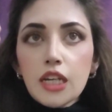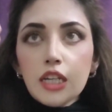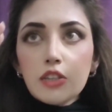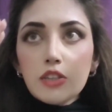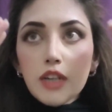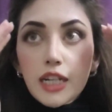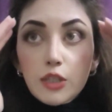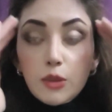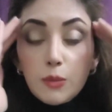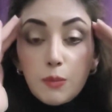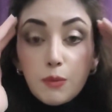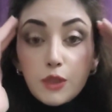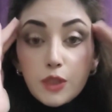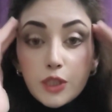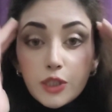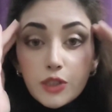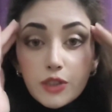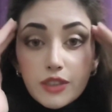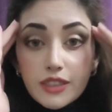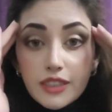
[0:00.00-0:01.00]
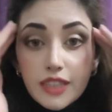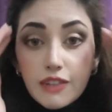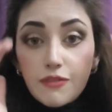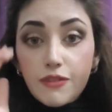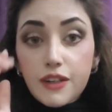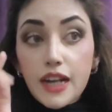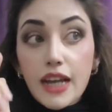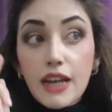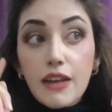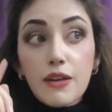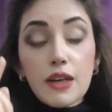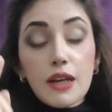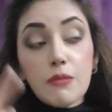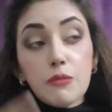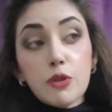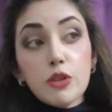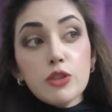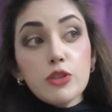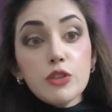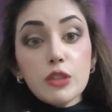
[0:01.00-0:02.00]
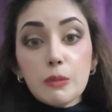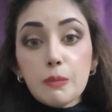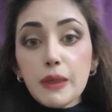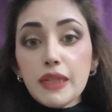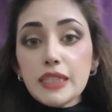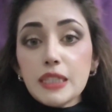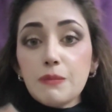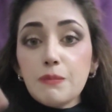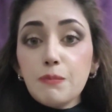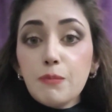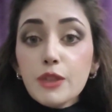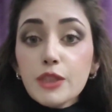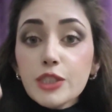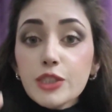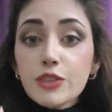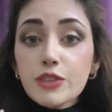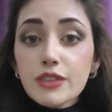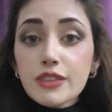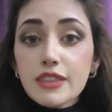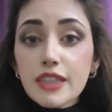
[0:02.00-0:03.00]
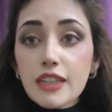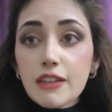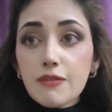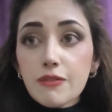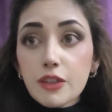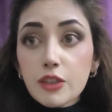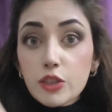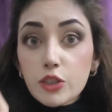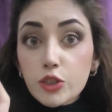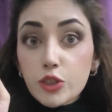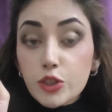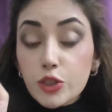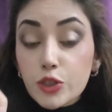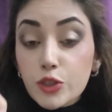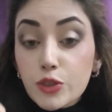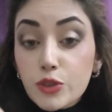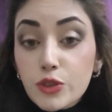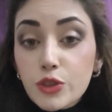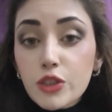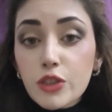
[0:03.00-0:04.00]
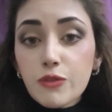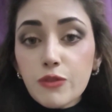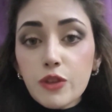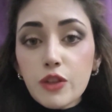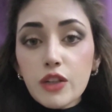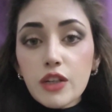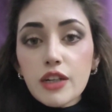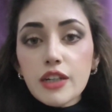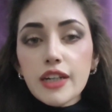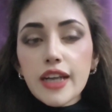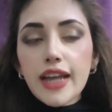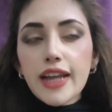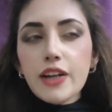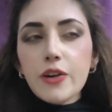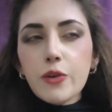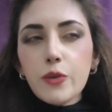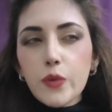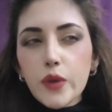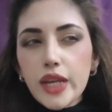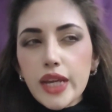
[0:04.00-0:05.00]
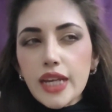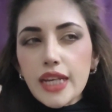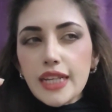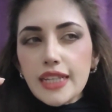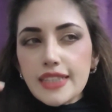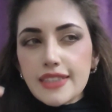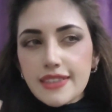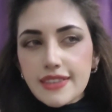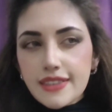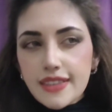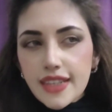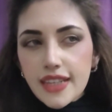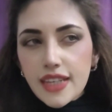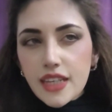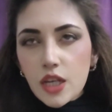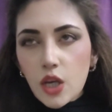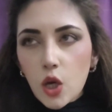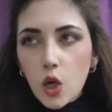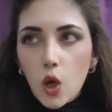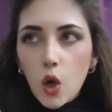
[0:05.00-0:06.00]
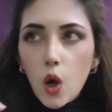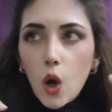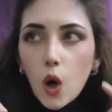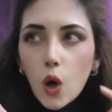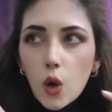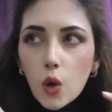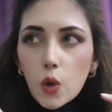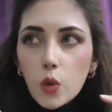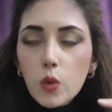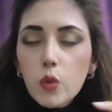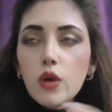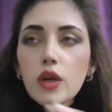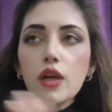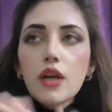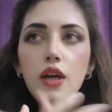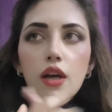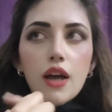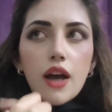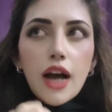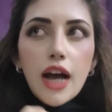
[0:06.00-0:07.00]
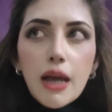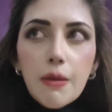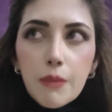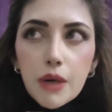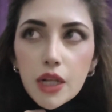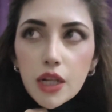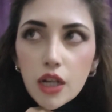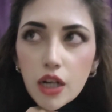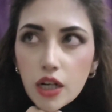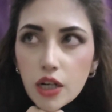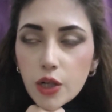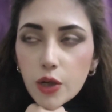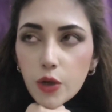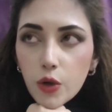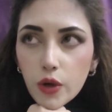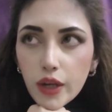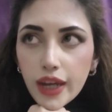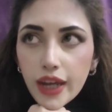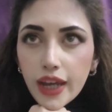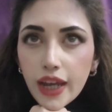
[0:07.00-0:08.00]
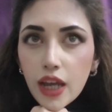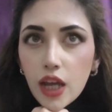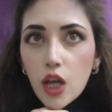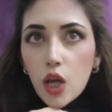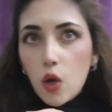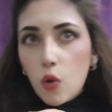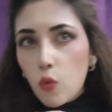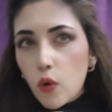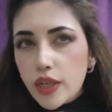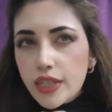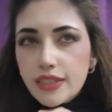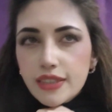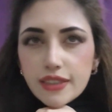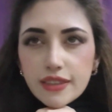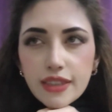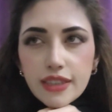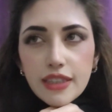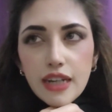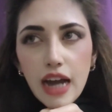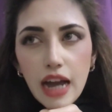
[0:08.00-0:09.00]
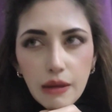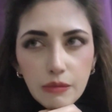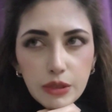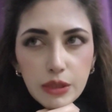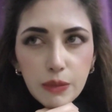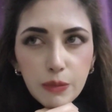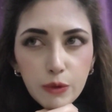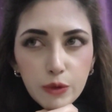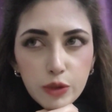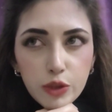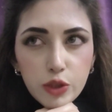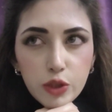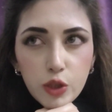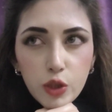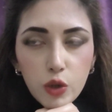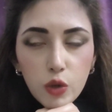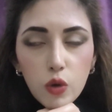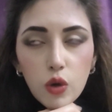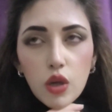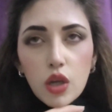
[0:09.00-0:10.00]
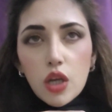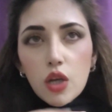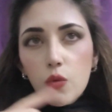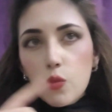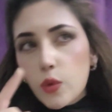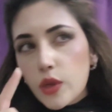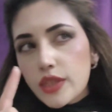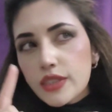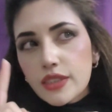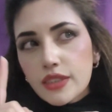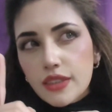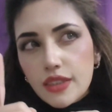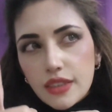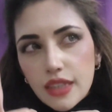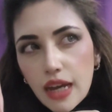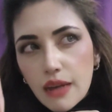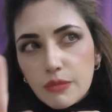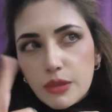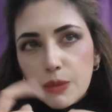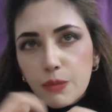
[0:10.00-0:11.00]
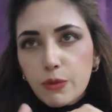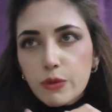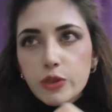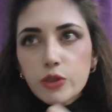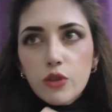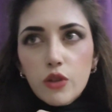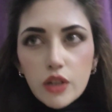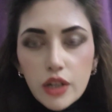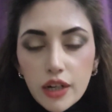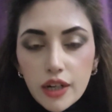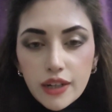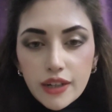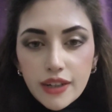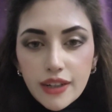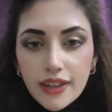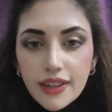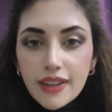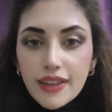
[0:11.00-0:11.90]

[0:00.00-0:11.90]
try to put yourself, I'm going to repeat it, put yourself in the shoes of your learner and really see, I'm a learner, okay, what is it that I'm supposed to know? What is it that I'm supposed to learn?